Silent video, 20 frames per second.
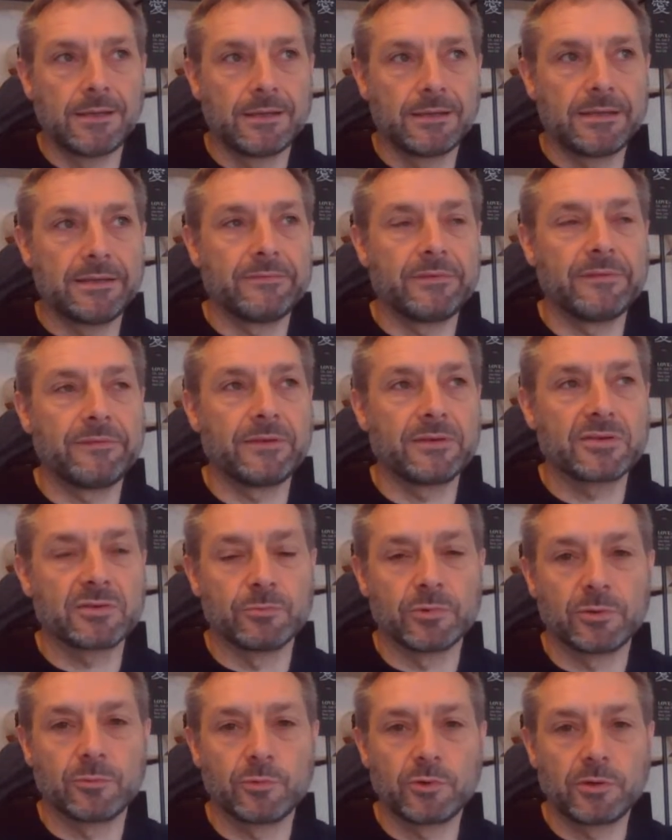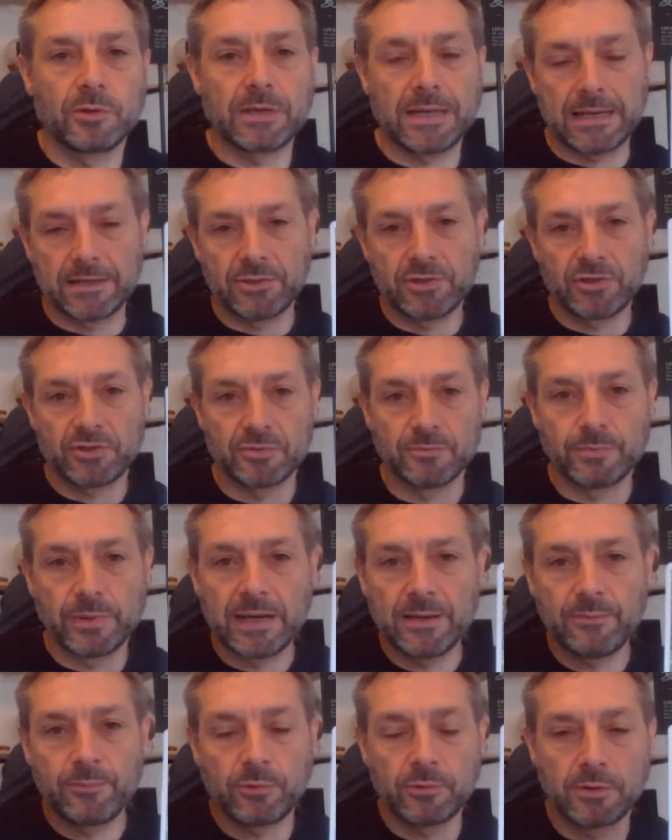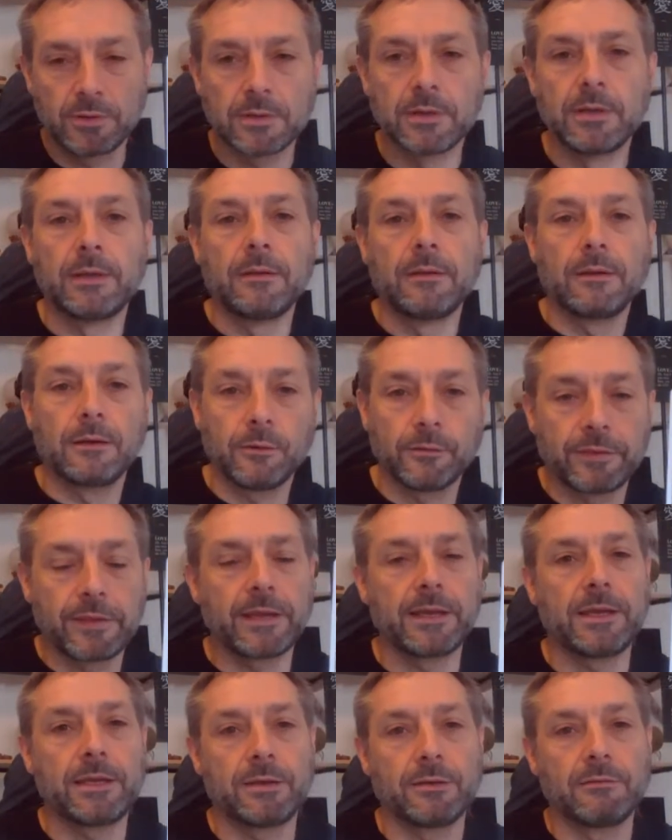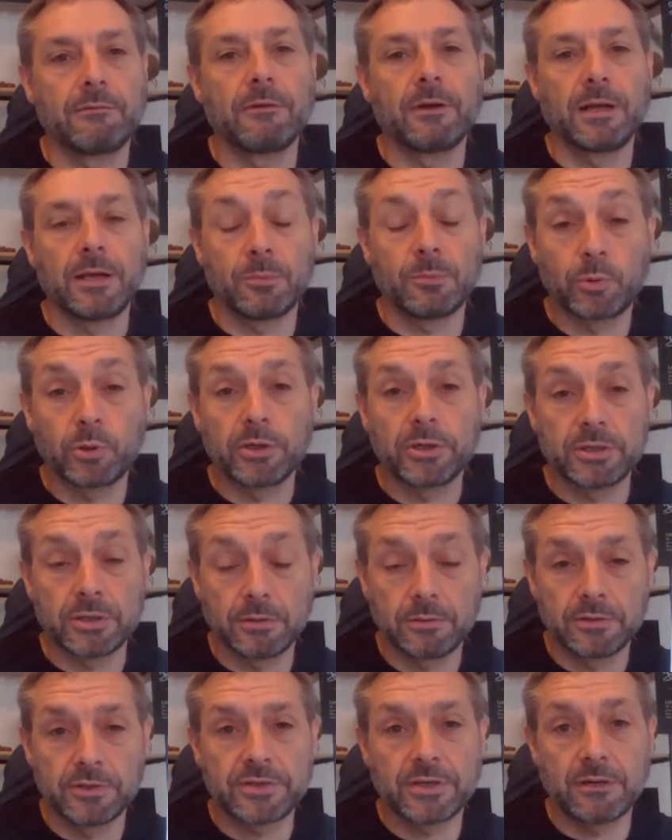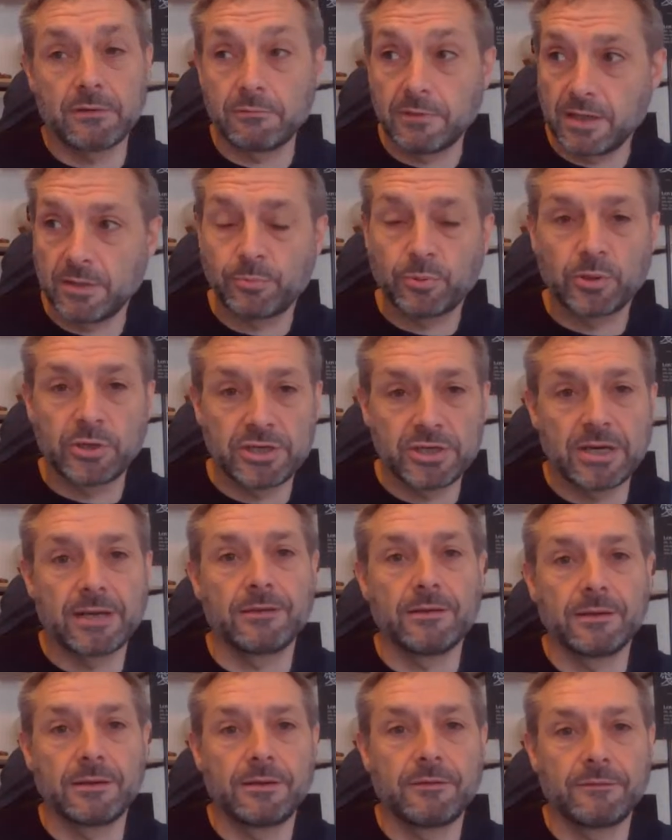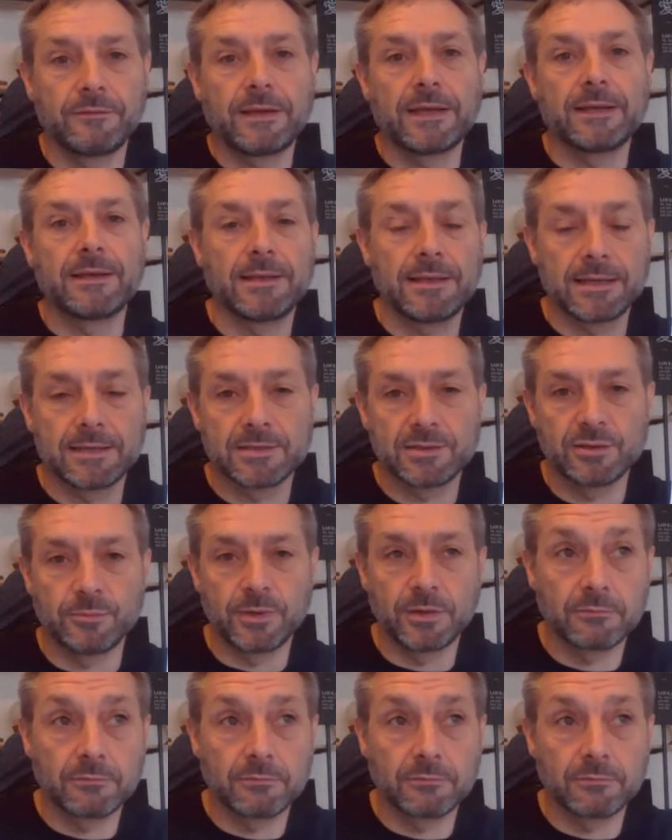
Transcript: even if it's someone at work hands you some paperwork, oh, thank you, I really appreciate, and just go, I really appreciate that you've handed that to me.